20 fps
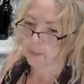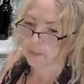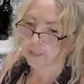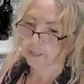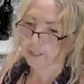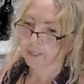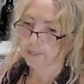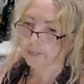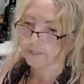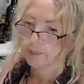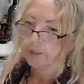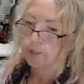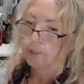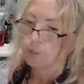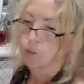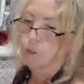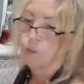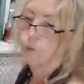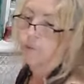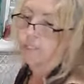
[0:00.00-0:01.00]
Okay, so
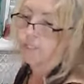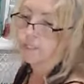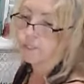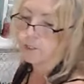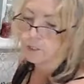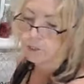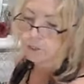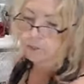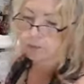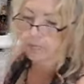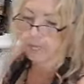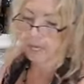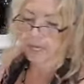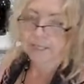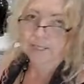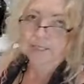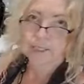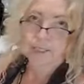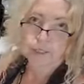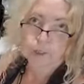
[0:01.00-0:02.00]
we're going to
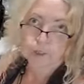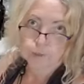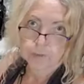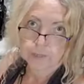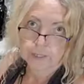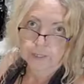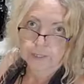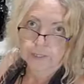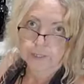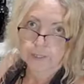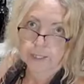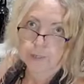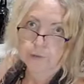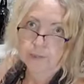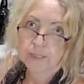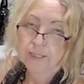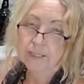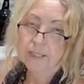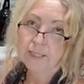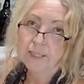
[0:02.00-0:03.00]
add to this. Now,
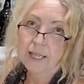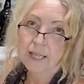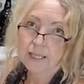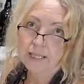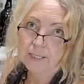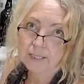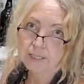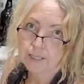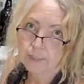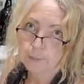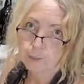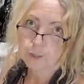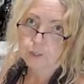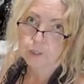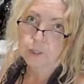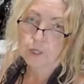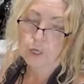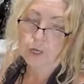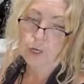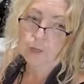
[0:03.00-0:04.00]
this is kind of similar
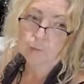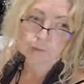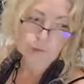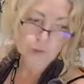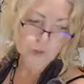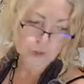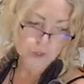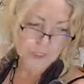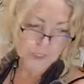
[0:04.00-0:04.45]
to kombucha